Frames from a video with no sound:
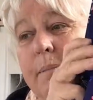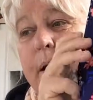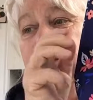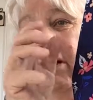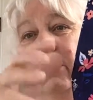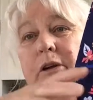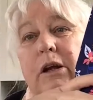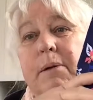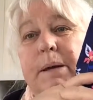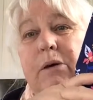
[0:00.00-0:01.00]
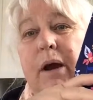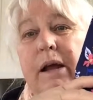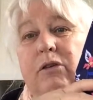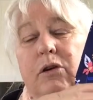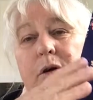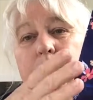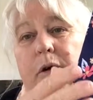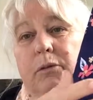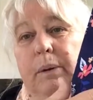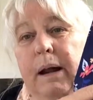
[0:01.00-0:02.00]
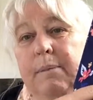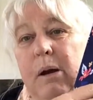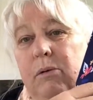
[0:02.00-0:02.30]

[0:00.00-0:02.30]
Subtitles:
But it's actually going to be great too, because when I'm